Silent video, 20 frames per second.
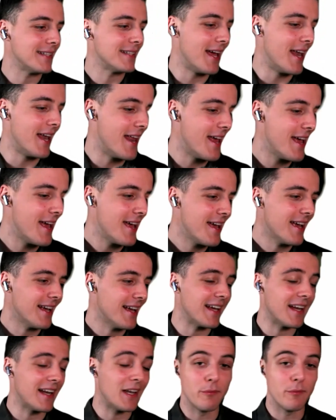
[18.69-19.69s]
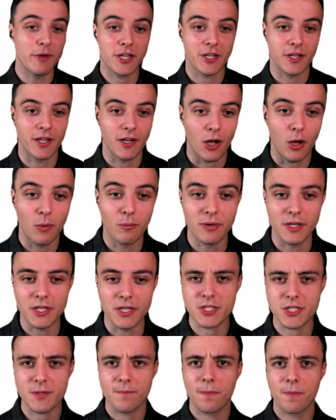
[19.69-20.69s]
and get the mission
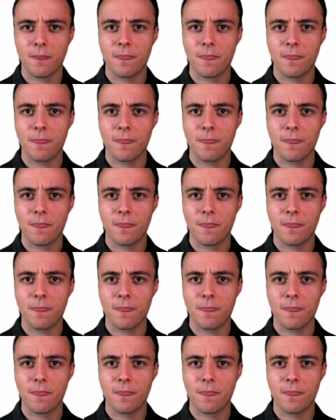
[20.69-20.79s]
accomplished.